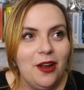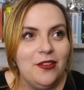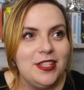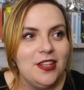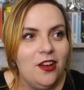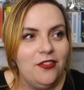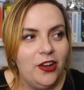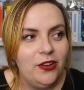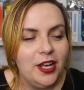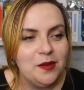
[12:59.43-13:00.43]
Whereas I
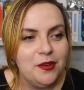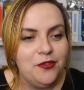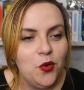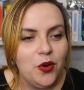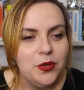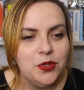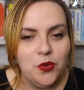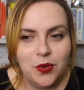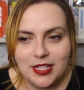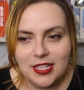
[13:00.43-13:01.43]
felt like before it was always